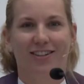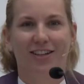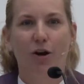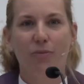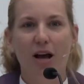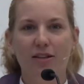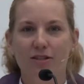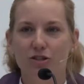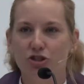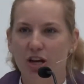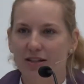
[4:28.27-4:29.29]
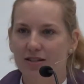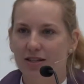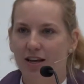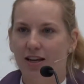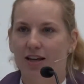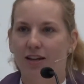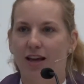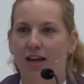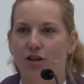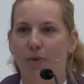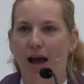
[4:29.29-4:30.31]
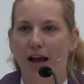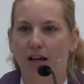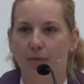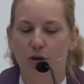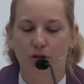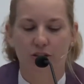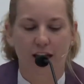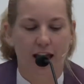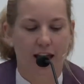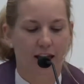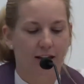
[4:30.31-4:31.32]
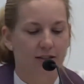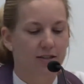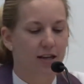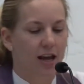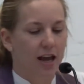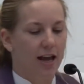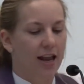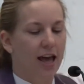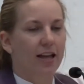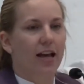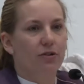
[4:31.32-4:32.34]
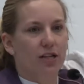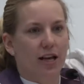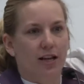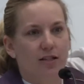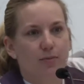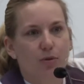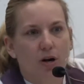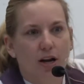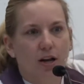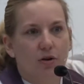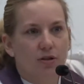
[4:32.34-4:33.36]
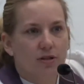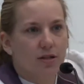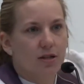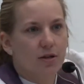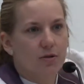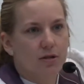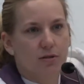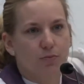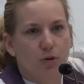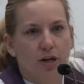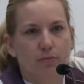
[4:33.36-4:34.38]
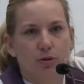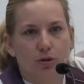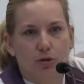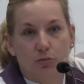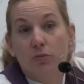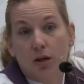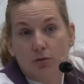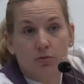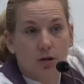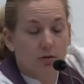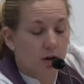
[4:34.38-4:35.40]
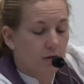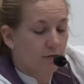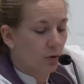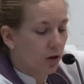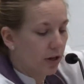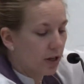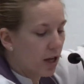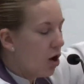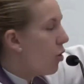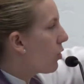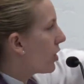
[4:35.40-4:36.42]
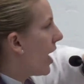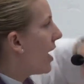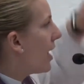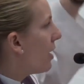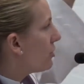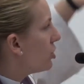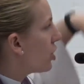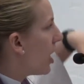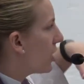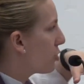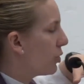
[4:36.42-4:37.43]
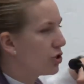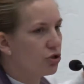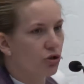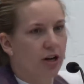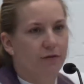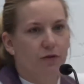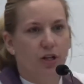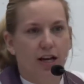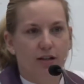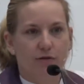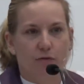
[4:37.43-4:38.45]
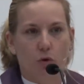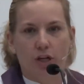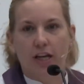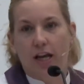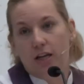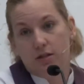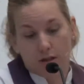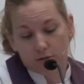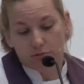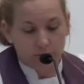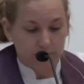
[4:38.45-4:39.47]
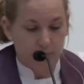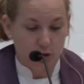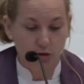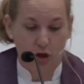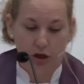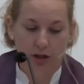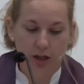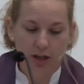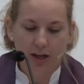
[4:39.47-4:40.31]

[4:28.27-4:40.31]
Now, I'm not suggesting that you pack up your tent and head out to Anza Borrego to see the spring bloom, though go for it, or to head out to Joshua Tree for the next 40 days, though you could.